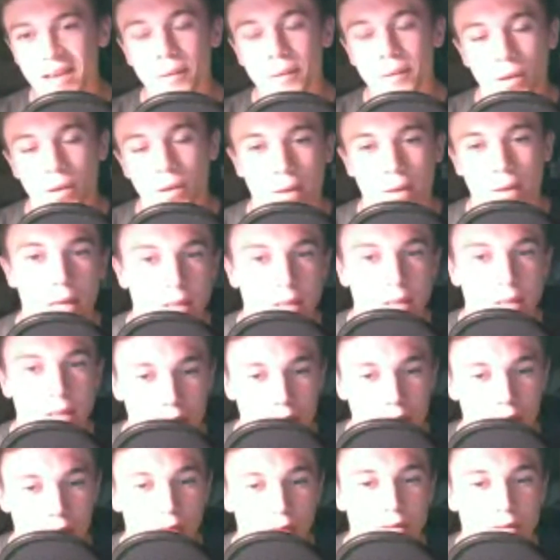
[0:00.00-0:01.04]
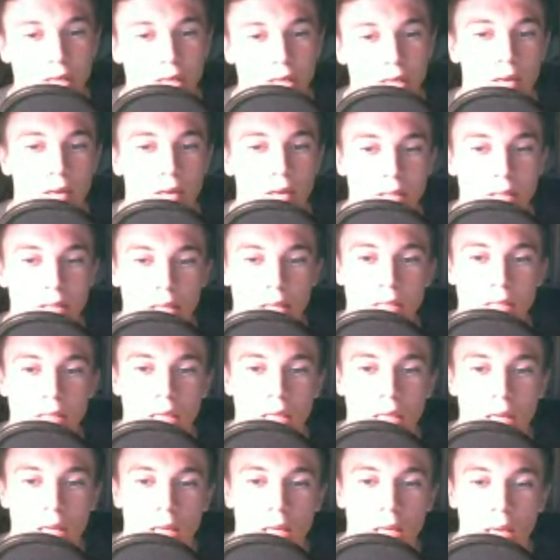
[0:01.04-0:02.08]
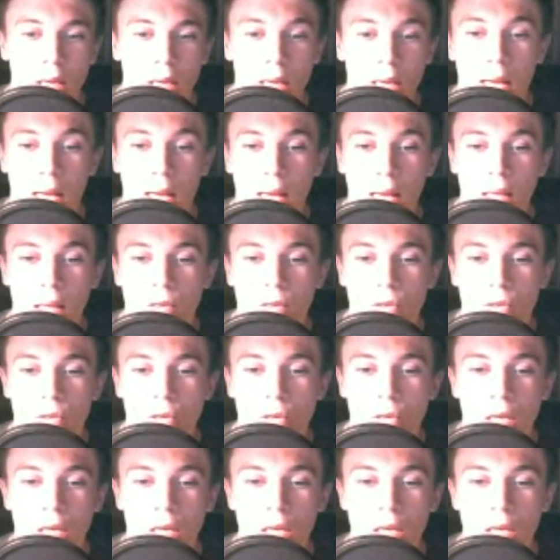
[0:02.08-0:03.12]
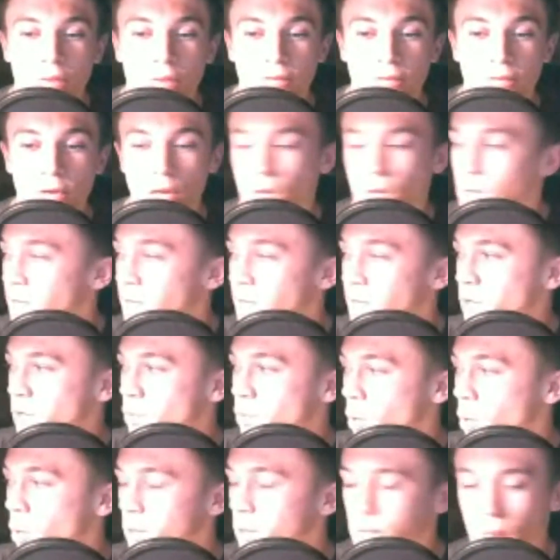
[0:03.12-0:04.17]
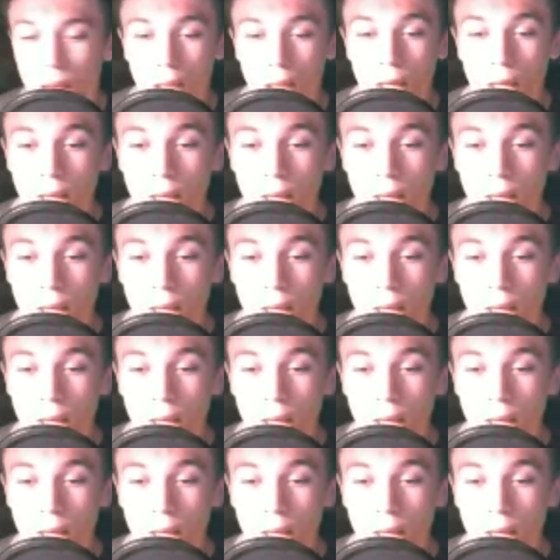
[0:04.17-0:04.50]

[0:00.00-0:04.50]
Anyway, guys, this is Alex getting 96, and if you want